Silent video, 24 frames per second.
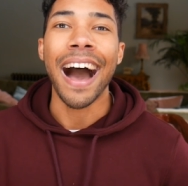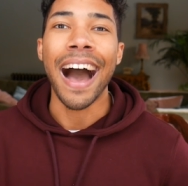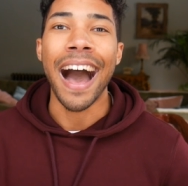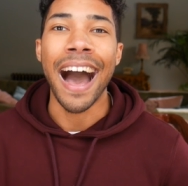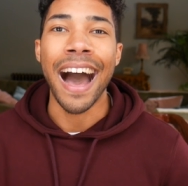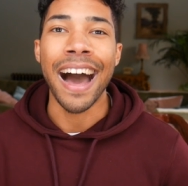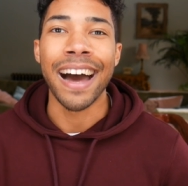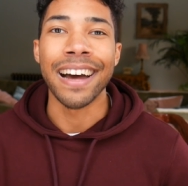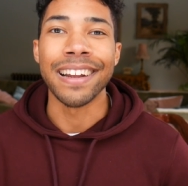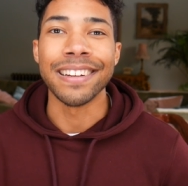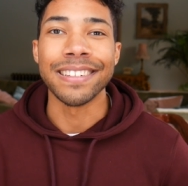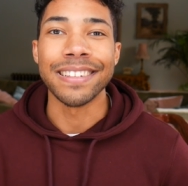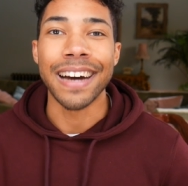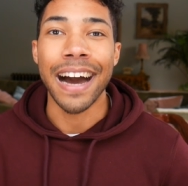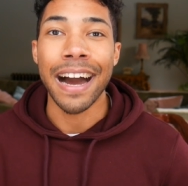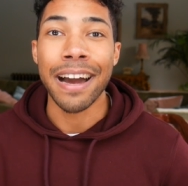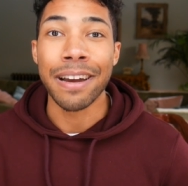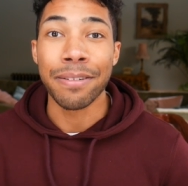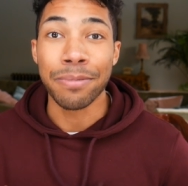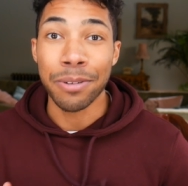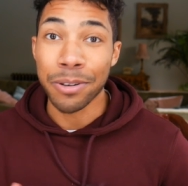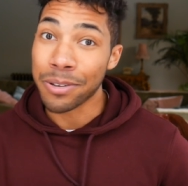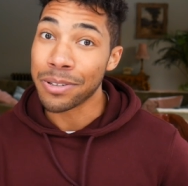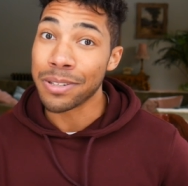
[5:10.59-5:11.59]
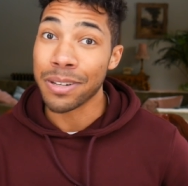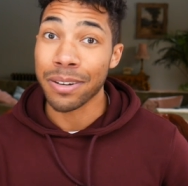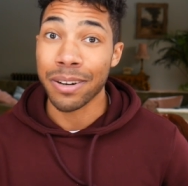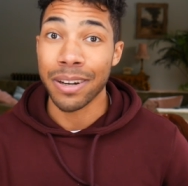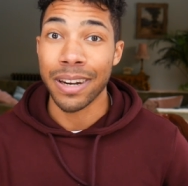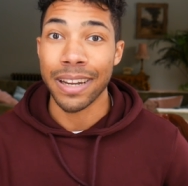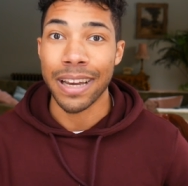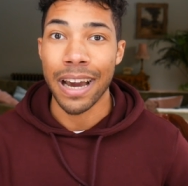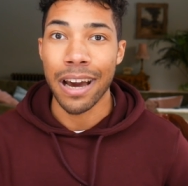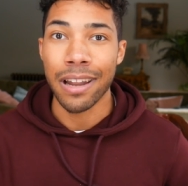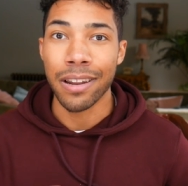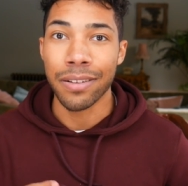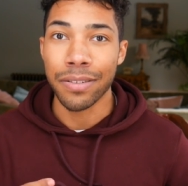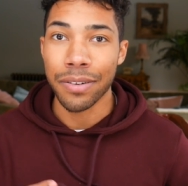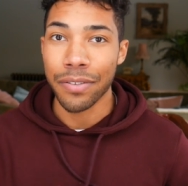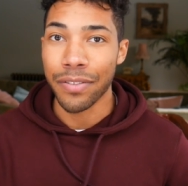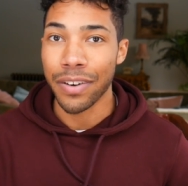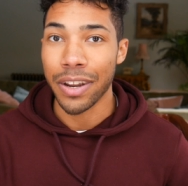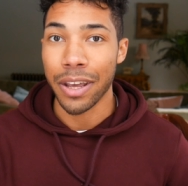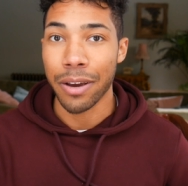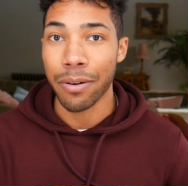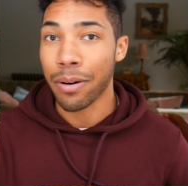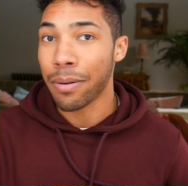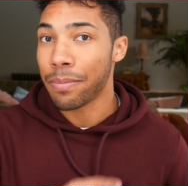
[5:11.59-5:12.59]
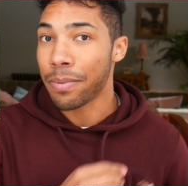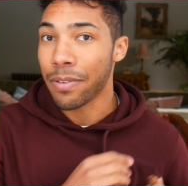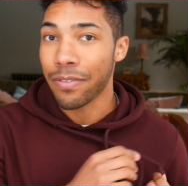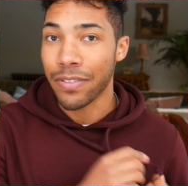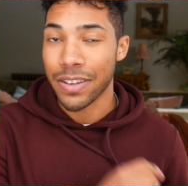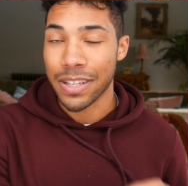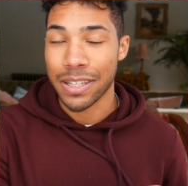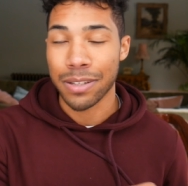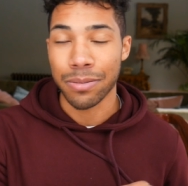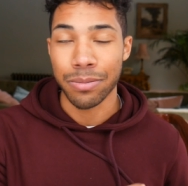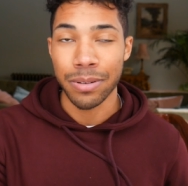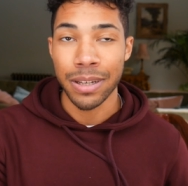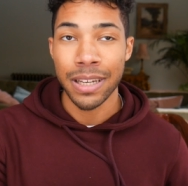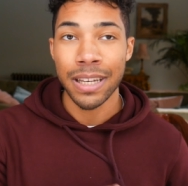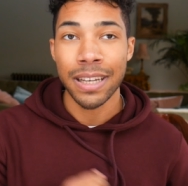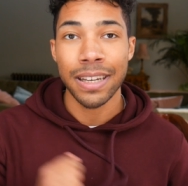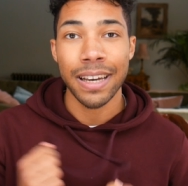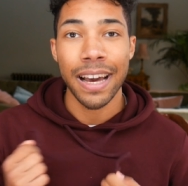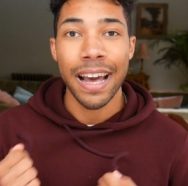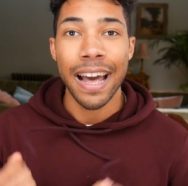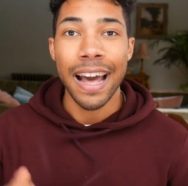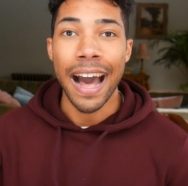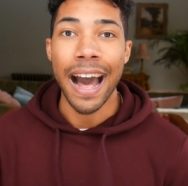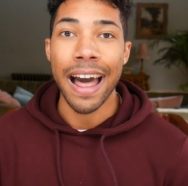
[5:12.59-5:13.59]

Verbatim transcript: and I'm also gonna get another video up this week,